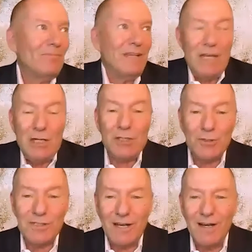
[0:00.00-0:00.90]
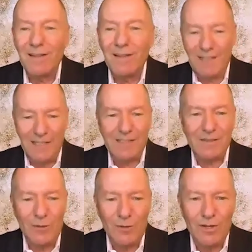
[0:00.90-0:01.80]
issues are there, it's
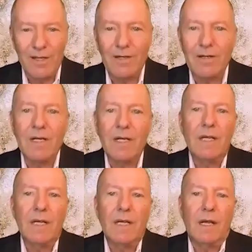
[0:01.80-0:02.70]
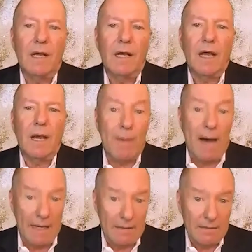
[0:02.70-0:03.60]
all there.
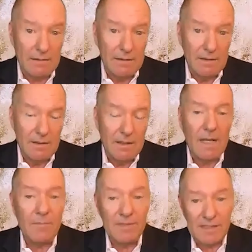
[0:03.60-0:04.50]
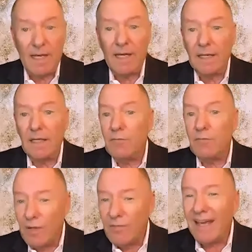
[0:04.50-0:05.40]
But I'm saying if you
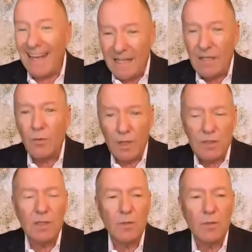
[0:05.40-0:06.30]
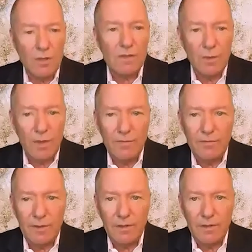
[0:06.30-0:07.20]
have any question
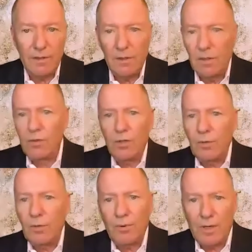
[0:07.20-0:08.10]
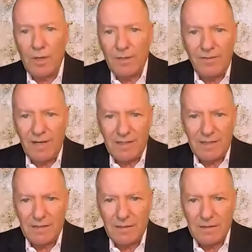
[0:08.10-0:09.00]
whatsoever, go to your program
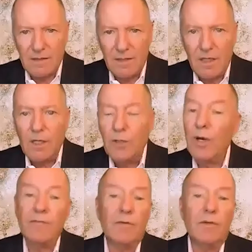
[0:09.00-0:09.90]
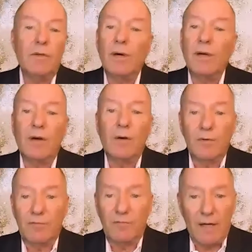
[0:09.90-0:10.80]
advisors. You have our
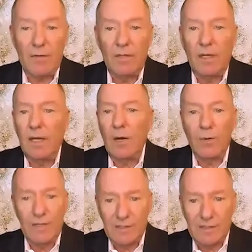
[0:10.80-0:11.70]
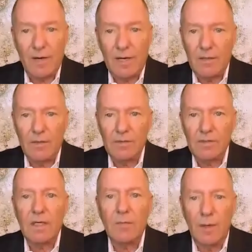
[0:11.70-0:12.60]
faculty, our instructors
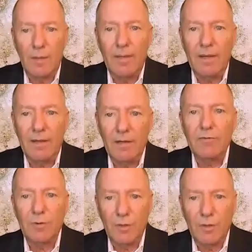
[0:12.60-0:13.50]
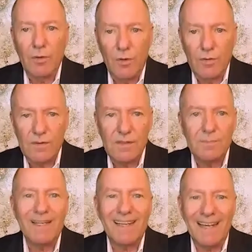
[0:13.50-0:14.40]
that will be there for your courses,
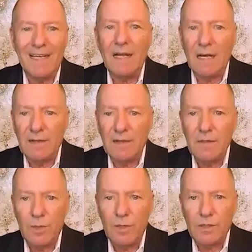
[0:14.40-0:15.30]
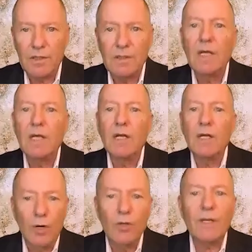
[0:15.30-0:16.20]
but any other question,
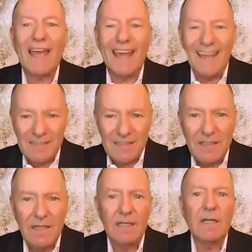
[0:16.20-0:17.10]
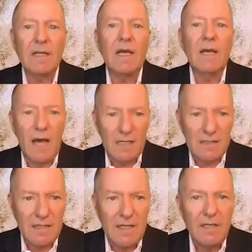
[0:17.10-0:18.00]
don't hesitate
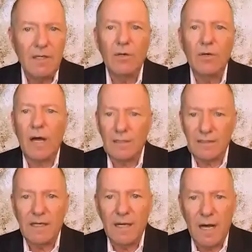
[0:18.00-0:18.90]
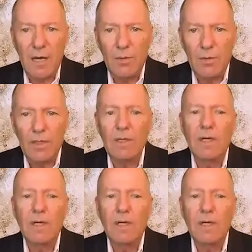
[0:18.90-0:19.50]
asking our